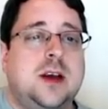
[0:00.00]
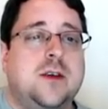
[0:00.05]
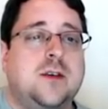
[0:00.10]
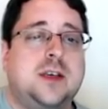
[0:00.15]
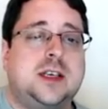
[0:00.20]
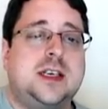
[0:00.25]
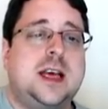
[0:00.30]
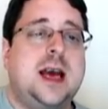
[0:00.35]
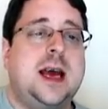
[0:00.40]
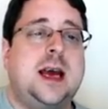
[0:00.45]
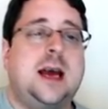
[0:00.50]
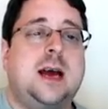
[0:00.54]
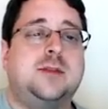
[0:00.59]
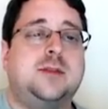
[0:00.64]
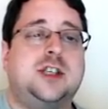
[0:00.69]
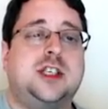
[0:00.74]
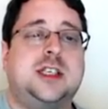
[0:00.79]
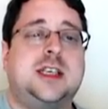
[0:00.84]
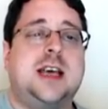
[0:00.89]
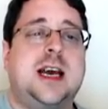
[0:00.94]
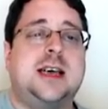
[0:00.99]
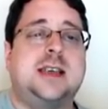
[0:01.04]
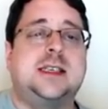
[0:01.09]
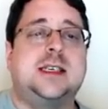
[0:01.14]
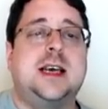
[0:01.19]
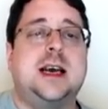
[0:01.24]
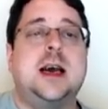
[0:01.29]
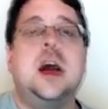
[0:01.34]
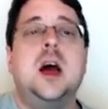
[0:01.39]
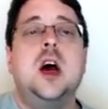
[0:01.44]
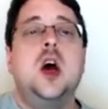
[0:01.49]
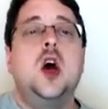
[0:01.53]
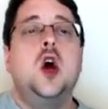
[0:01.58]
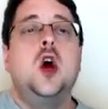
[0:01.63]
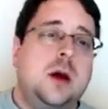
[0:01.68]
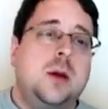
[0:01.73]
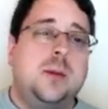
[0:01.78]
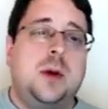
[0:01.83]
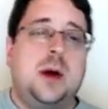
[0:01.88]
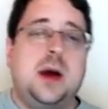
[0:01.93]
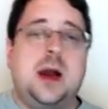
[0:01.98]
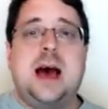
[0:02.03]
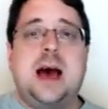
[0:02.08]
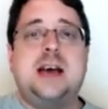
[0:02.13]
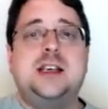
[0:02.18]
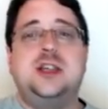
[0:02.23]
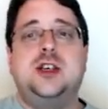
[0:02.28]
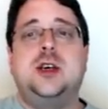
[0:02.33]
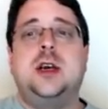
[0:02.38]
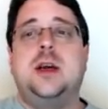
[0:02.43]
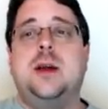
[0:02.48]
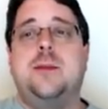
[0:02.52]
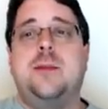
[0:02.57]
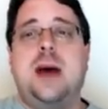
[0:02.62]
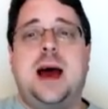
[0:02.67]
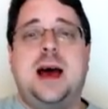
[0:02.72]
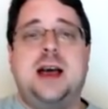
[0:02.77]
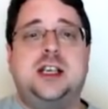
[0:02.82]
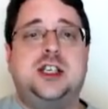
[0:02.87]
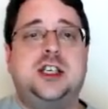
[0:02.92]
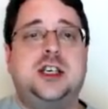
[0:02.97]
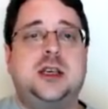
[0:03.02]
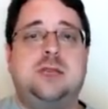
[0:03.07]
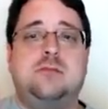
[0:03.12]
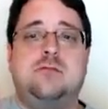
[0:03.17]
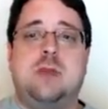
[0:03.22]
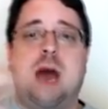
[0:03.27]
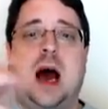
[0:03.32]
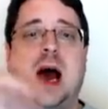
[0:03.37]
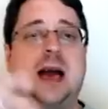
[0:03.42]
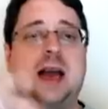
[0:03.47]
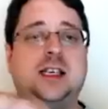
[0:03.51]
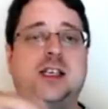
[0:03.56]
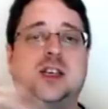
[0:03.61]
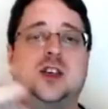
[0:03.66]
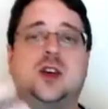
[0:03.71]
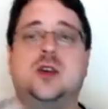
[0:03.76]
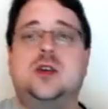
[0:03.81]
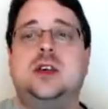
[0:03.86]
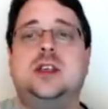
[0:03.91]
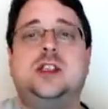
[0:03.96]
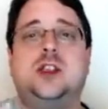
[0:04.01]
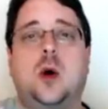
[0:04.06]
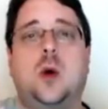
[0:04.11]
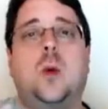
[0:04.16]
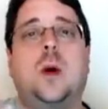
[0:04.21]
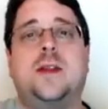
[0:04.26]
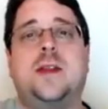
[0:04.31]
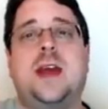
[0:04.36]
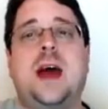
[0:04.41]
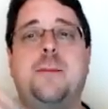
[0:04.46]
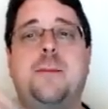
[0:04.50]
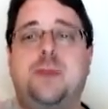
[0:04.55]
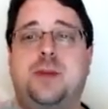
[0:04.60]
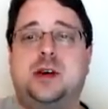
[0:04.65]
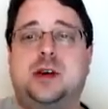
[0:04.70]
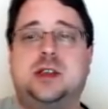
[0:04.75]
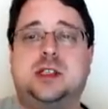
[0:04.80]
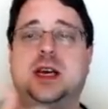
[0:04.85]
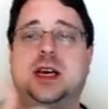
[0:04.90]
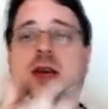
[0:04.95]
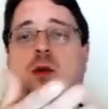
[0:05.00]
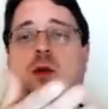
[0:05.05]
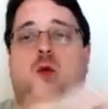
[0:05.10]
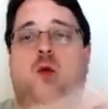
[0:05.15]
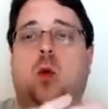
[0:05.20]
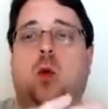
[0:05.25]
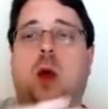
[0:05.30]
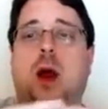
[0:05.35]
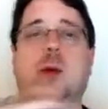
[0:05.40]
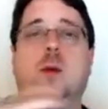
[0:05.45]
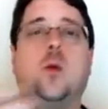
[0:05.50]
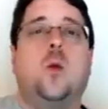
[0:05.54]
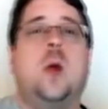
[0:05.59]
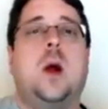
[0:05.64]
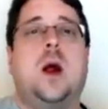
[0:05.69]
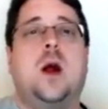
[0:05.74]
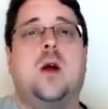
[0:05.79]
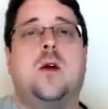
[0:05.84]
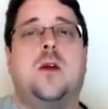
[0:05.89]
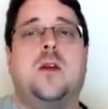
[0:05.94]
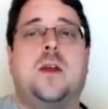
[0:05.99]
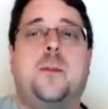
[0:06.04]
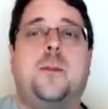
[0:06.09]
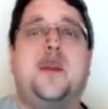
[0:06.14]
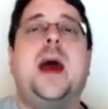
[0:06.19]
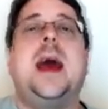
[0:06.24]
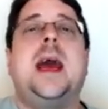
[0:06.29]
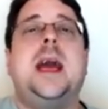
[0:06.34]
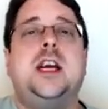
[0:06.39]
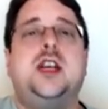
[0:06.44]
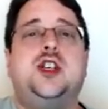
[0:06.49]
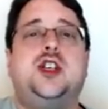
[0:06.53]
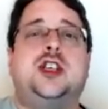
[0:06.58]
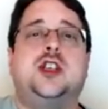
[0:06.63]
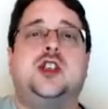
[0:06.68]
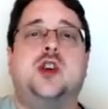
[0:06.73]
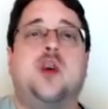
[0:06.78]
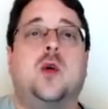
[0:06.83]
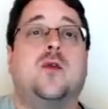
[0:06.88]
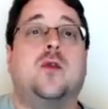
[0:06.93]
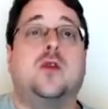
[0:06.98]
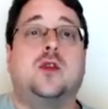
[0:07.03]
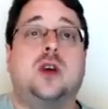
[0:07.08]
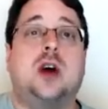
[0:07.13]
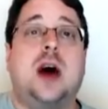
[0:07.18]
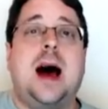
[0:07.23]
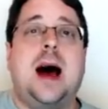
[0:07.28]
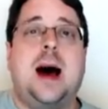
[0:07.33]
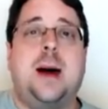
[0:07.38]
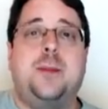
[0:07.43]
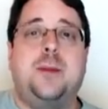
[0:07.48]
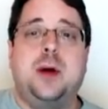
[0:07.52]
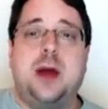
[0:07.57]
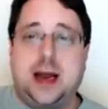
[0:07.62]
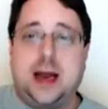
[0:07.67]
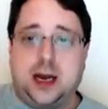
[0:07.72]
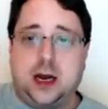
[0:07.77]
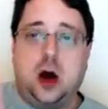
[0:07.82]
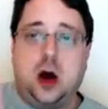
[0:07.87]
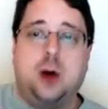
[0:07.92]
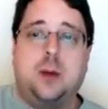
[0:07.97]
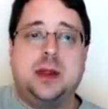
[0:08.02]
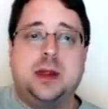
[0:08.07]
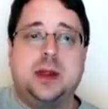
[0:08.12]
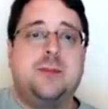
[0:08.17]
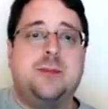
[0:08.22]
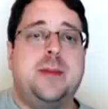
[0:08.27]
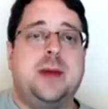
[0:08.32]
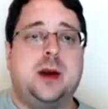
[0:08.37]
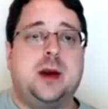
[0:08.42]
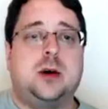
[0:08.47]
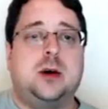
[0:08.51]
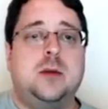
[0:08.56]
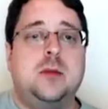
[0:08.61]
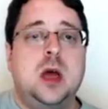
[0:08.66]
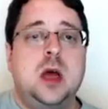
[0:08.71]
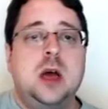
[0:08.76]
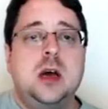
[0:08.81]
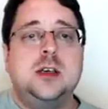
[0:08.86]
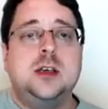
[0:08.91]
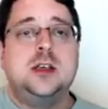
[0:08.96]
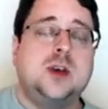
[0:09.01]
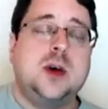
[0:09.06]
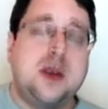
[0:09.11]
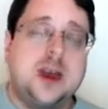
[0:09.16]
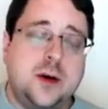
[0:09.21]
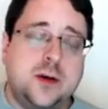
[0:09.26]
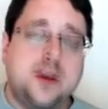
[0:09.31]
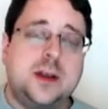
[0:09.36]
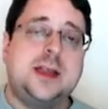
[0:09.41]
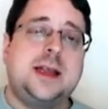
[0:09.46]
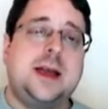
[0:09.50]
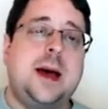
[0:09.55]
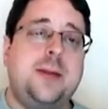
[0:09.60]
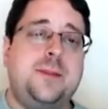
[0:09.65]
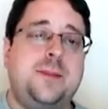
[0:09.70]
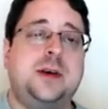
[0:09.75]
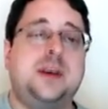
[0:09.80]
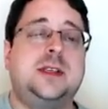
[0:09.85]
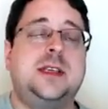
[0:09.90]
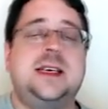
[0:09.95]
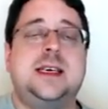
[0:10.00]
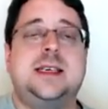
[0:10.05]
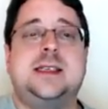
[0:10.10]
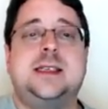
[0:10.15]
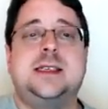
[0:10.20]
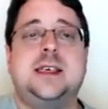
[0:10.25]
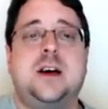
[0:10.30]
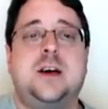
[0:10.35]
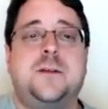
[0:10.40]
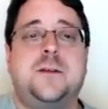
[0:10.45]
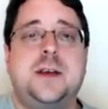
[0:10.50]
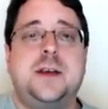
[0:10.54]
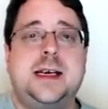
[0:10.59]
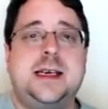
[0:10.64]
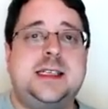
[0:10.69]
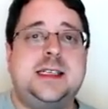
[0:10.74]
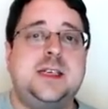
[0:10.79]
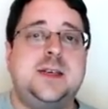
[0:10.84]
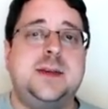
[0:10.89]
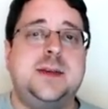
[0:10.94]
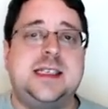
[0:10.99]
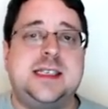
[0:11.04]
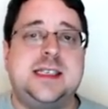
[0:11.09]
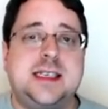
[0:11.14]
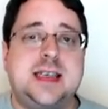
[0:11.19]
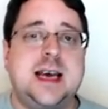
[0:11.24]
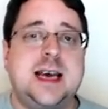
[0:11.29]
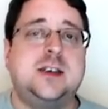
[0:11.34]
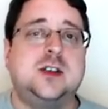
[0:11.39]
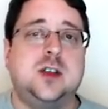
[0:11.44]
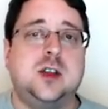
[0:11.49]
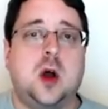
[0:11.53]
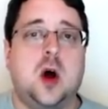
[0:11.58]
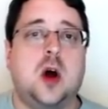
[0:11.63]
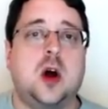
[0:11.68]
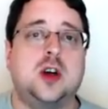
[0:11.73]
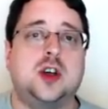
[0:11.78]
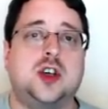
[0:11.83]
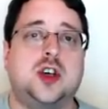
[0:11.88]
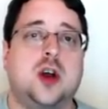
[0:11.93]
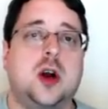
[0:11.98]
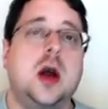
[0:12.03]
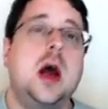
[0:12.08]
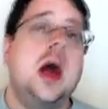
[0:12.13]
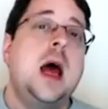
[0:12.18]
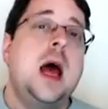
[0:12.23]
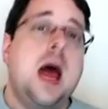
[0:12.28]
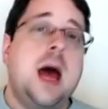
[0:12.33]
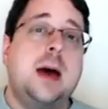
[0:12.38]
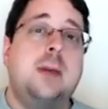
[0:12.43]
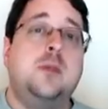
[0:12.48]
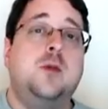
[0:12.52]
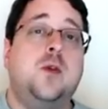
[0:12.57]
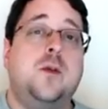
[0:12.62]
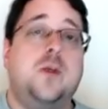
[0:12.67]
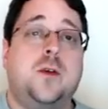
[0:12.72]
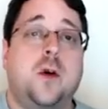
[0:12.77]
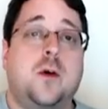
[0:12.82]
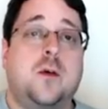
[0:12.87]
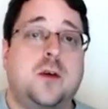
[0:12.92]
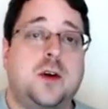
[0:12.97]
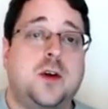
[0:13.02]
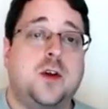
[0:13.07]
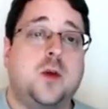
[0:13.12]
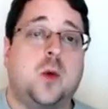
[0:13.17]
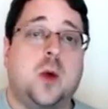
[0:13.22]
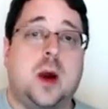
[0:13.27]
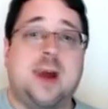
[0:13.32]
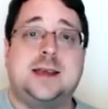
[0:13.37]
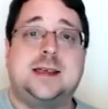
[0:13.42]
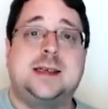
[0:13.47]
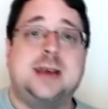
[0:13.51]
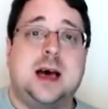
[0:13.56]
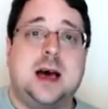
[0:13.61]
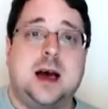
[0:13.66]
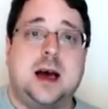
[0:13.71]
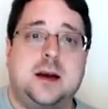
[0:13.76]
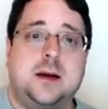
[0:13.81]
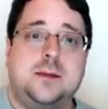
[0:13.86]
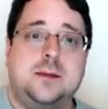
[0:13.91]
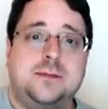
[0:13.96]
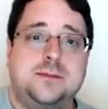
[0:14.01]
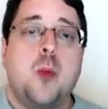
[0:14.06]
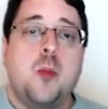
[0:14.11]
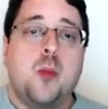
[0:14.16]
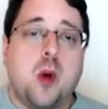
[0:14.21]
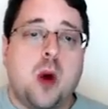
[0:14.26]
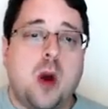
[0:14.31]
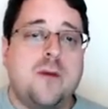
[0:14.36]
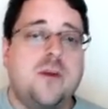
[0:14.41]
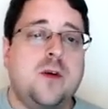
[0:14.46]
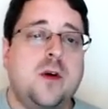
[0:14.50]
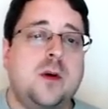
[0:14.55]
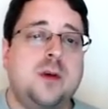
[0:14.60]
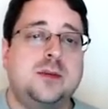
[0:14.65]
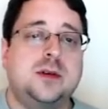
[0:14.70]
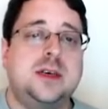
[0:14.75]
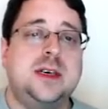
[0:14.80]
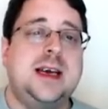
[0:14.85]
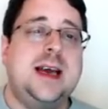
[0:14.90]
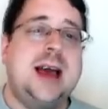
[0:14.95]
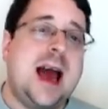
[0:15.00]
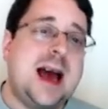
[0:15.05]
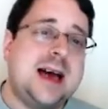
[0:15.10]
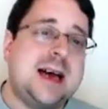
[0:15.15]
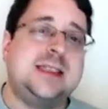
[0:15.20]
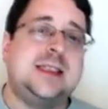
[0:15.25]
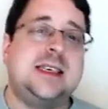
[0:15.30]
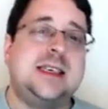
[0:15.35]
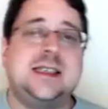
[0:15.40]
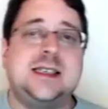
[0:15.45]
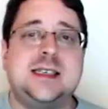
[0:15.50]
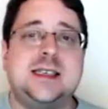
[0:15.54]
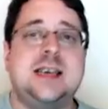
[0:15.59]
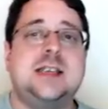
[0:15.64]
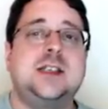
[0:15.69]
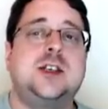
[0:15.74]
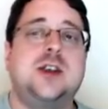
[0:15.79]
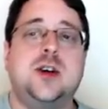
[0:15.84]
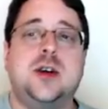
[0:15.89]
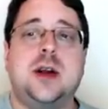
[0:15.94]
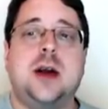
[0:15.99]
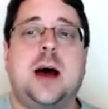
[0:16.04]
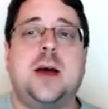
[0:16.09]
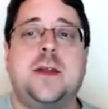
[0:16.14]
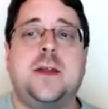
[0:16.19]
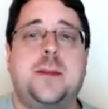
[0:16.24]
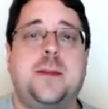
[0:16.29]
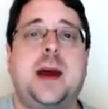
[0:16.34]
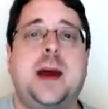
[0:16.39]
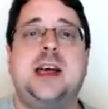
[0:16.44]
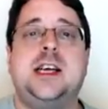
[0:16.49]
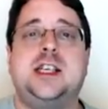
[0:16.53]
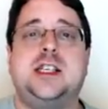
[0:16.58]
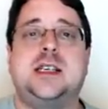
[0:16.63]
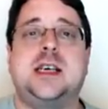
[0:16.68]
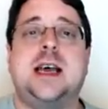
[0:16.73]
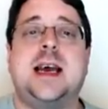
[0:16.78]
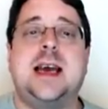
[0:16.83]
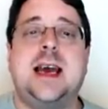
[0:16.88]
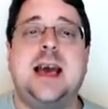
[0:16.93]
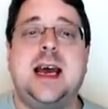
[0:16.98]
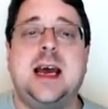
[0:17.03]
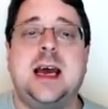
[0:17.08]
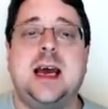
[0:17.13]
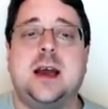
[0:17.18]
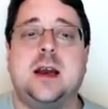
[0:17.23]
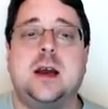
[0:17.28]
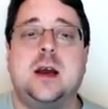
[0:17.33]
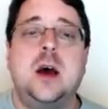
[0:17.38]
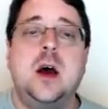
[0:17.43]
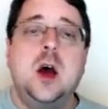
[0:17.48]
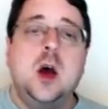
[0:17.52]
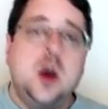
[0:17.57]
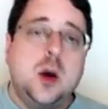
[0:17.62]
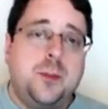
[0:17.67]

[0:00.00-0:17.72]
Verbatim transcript: Give or take, I'm just guessing. But as you can imagine, I certainly don't want that building right where the pages overlap and come in the middle. So I know that that building itself needs to be scaled larger and moved over to the right side. Preferably as centered on the page as I can.